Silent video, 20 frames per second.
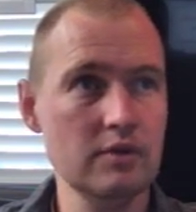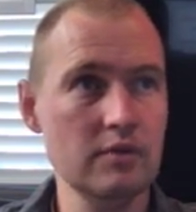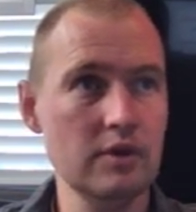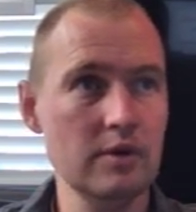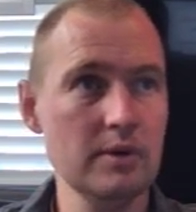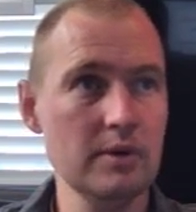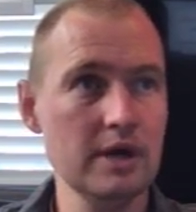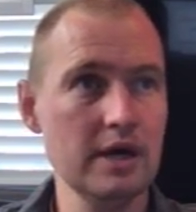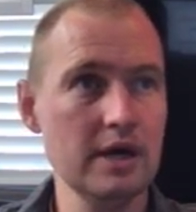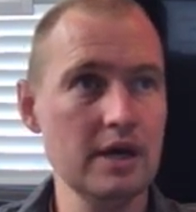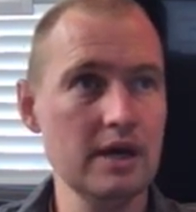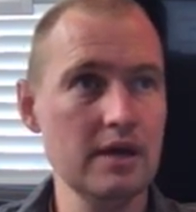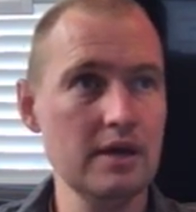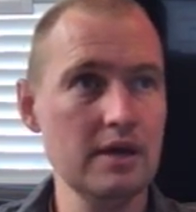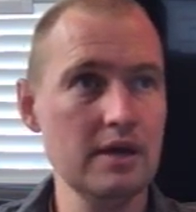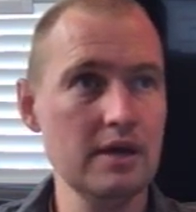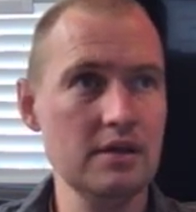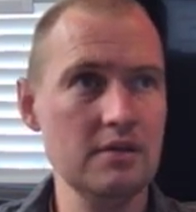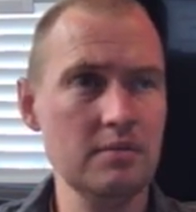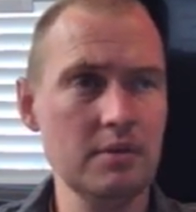All right, where am I
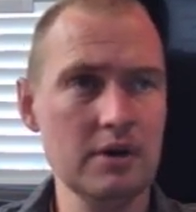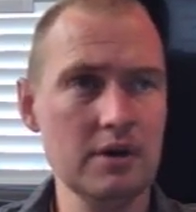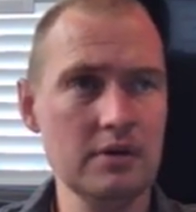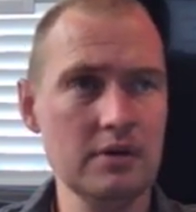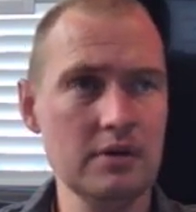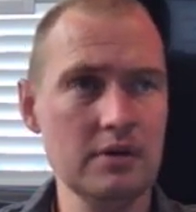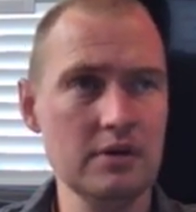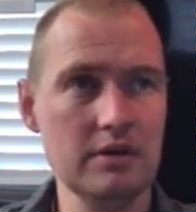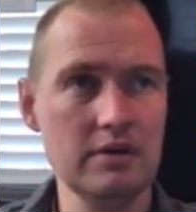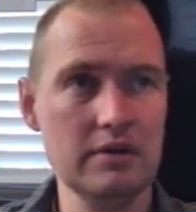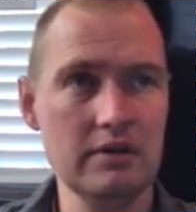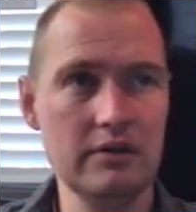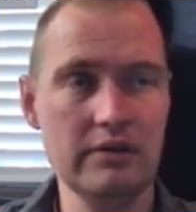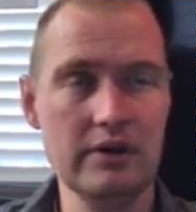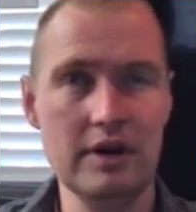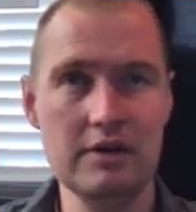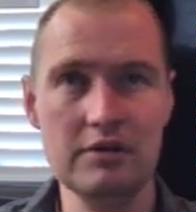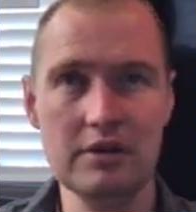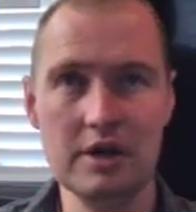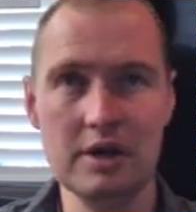at? Smart score
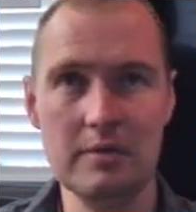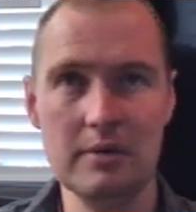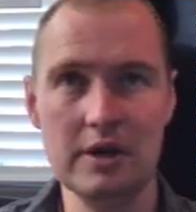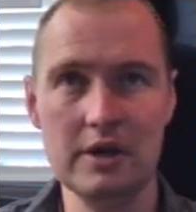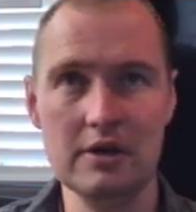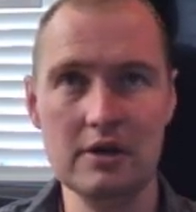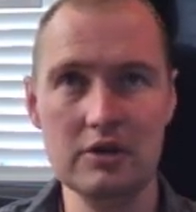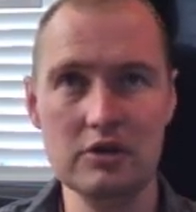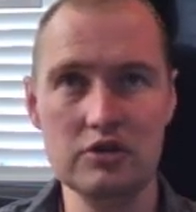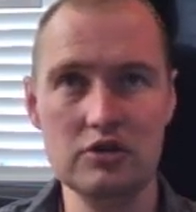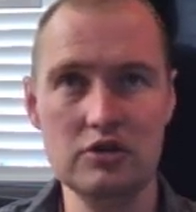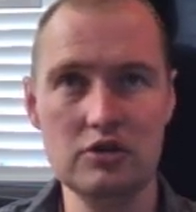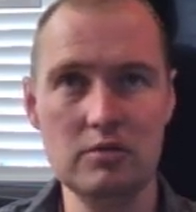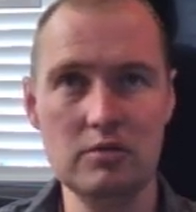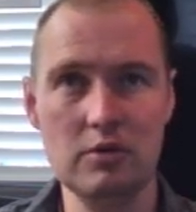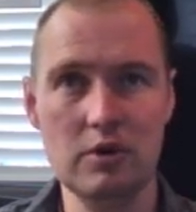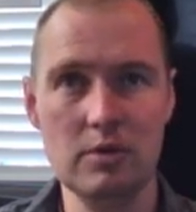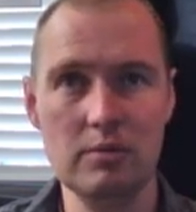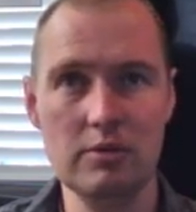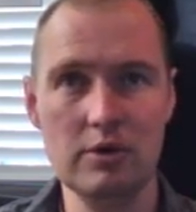75, so I got about another
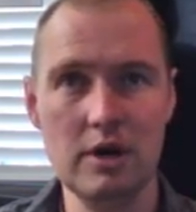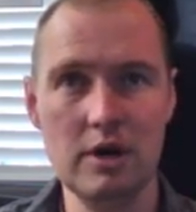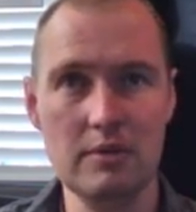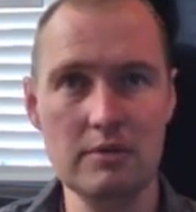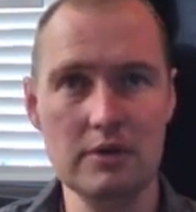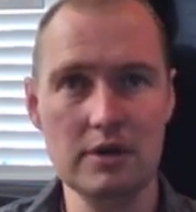2 more